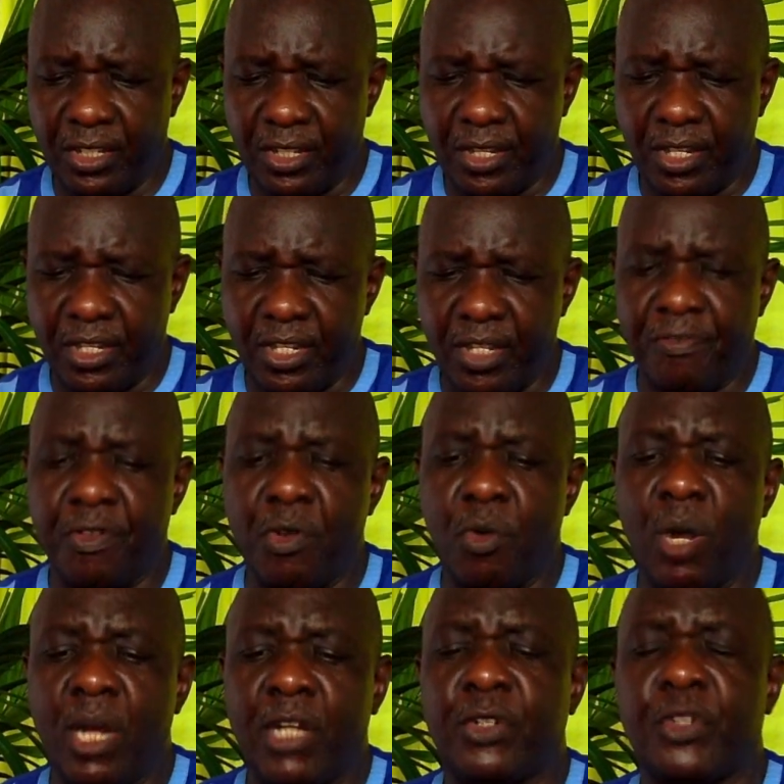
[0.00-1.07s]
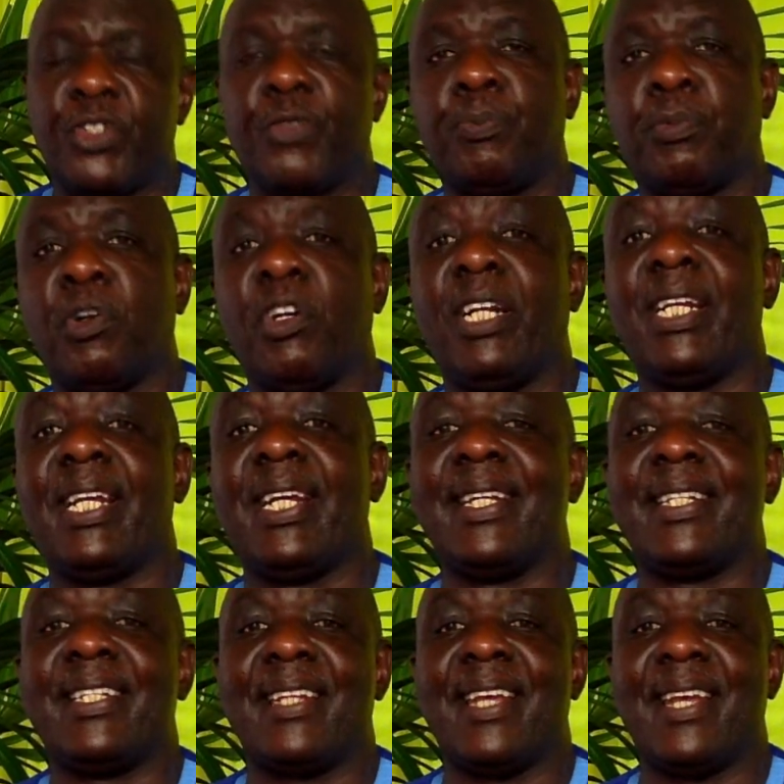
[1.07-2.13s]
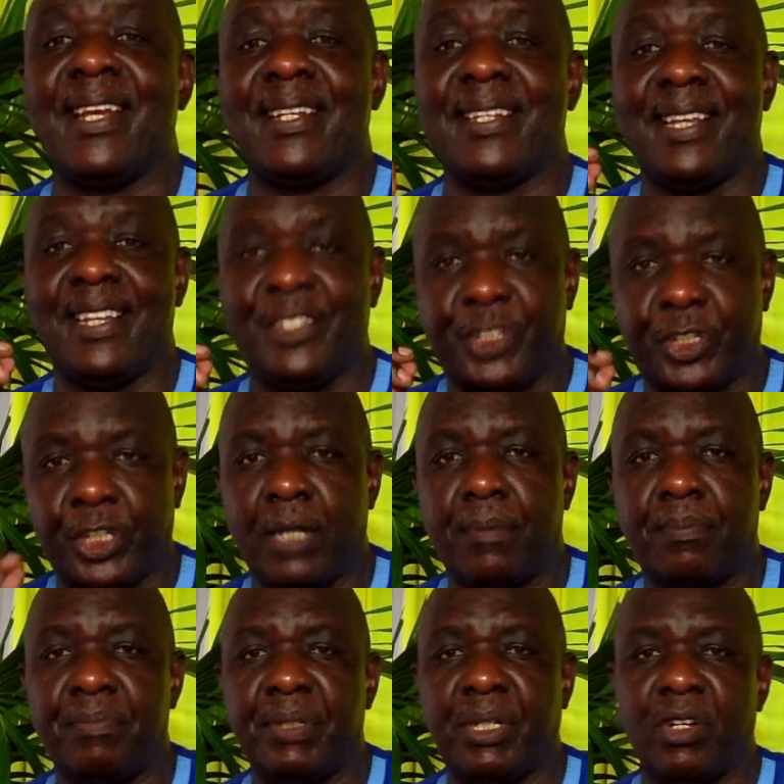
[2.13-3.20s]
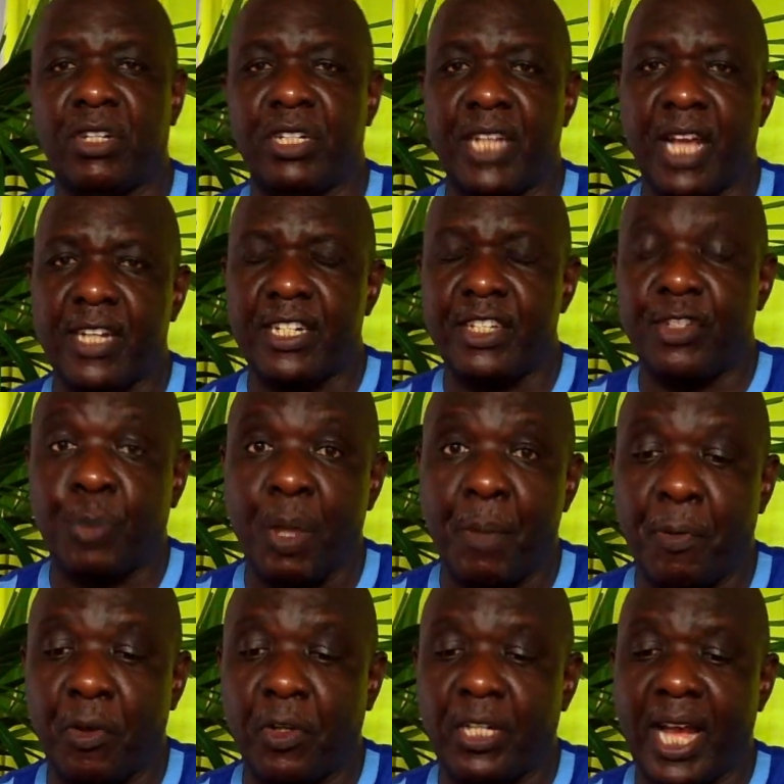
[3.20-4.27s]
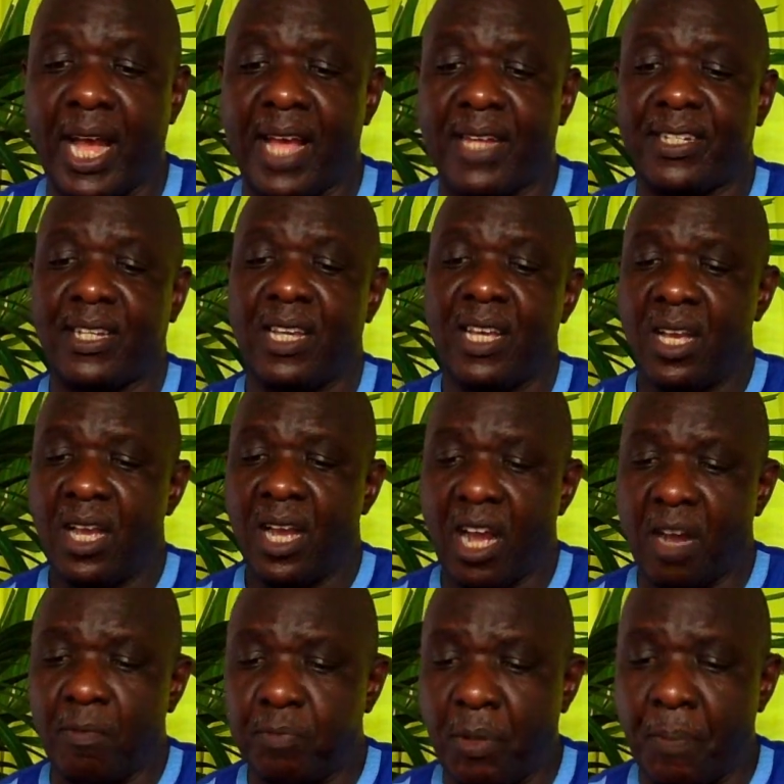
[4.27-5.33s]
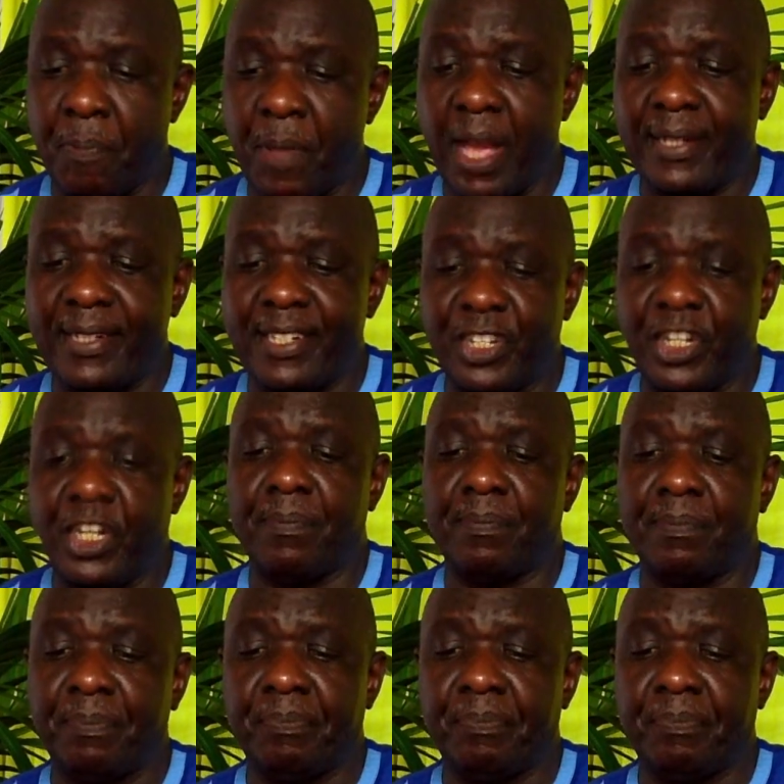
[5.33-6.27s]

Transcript: if you want to spoil a charm, because there are these people that have prepared a charm,